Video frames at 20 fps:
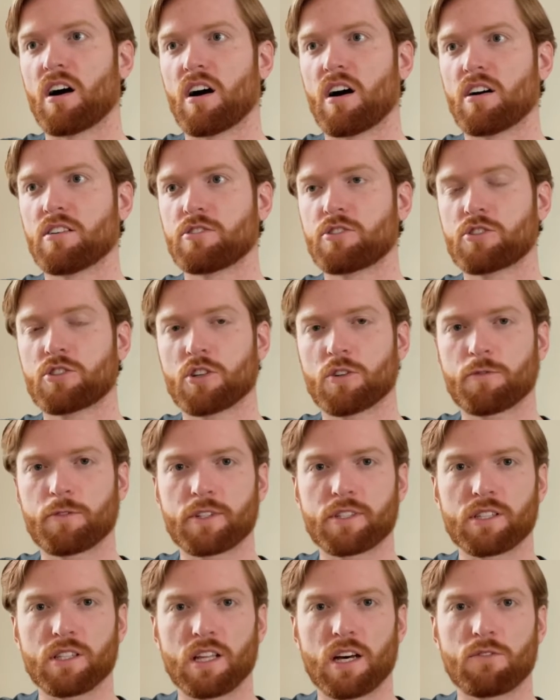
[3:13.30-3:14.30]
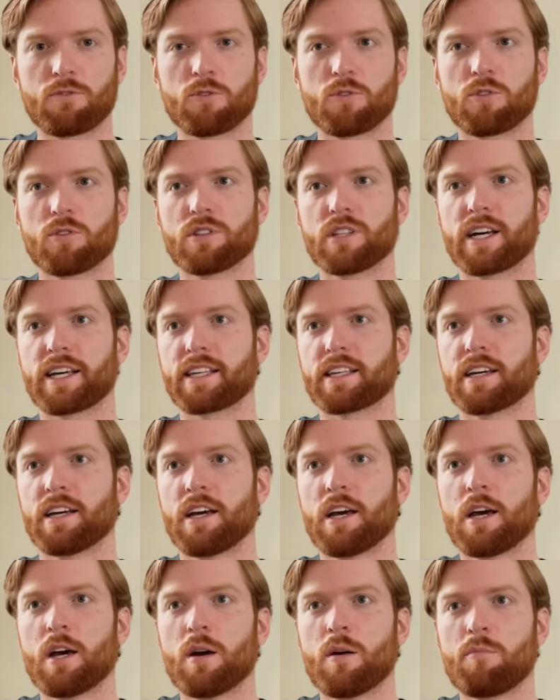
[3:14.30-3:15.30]
surface level, like
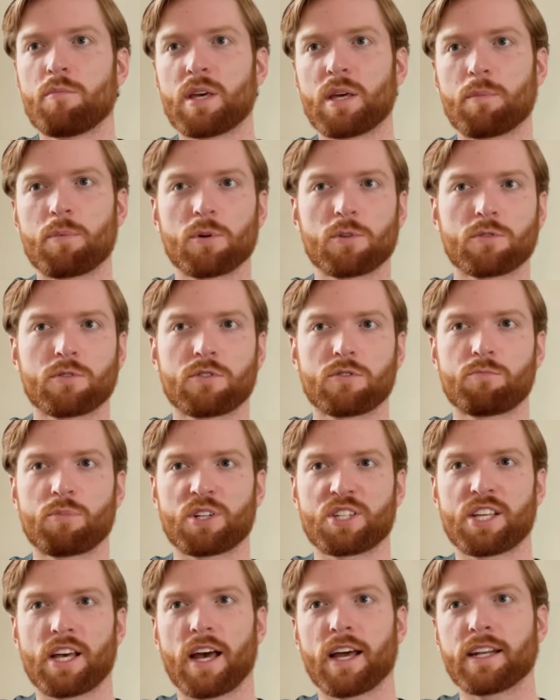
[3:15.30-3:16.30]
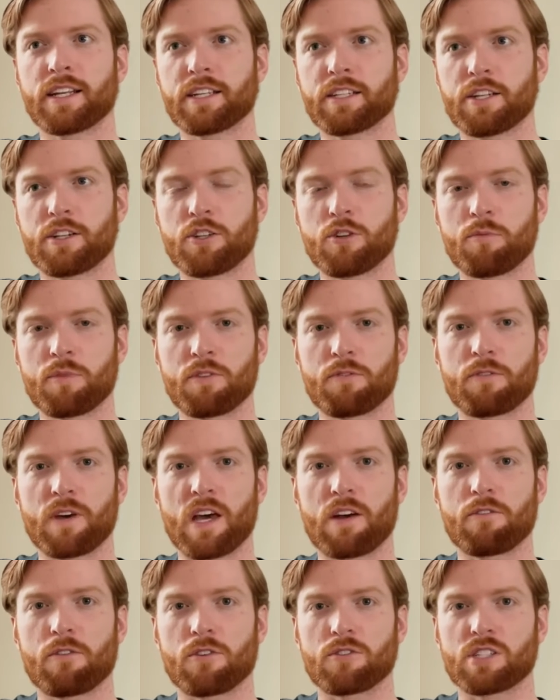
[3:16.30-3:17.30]
people pretending to do me
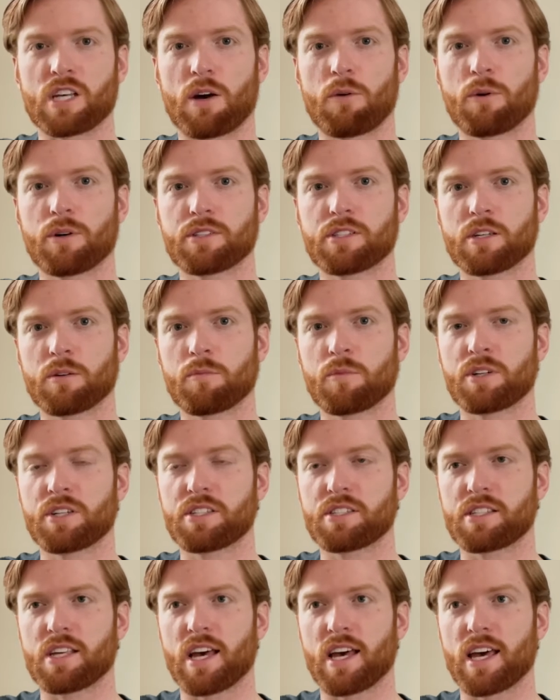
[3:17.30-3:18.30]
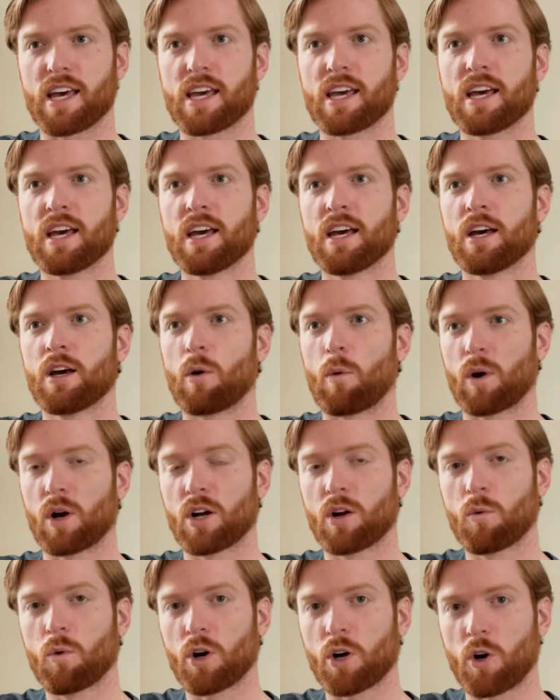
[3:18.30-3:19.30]
favors. I want someone to say, we're
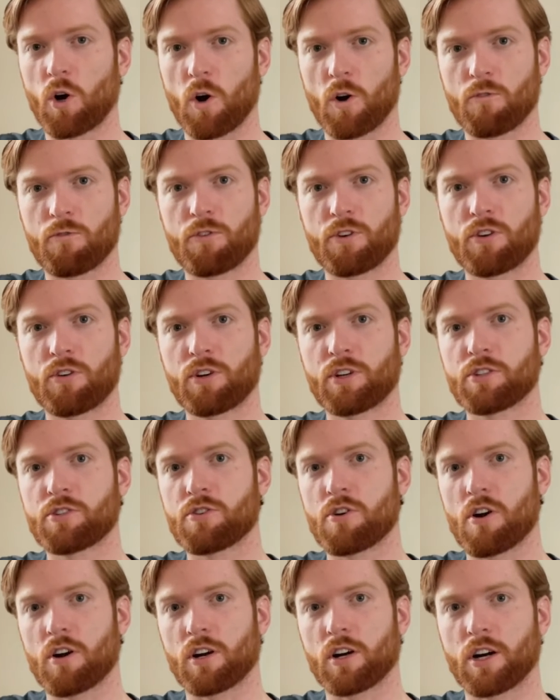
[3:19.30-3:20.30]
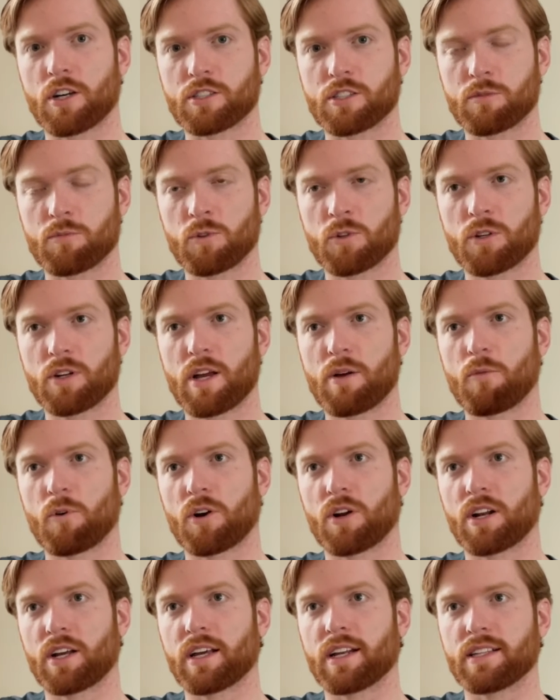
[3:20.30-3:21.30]
gonna work hard for you because you're our customer, and we're
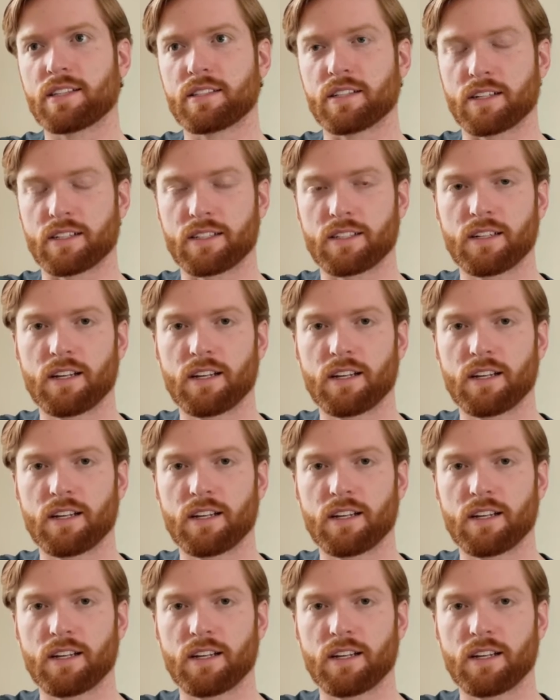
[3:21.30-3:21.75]
gonna get it done.